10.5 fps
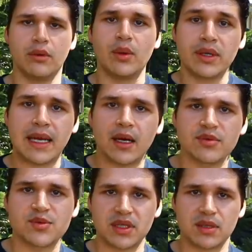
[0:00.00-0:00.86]
We want to
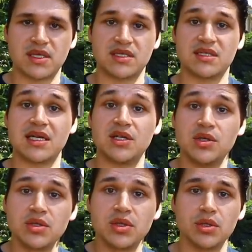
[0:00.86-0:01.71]
help spread the message that
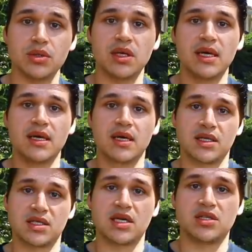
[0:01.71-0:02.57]
you too
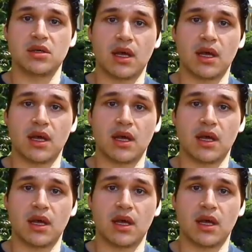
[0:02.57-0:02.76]
can change your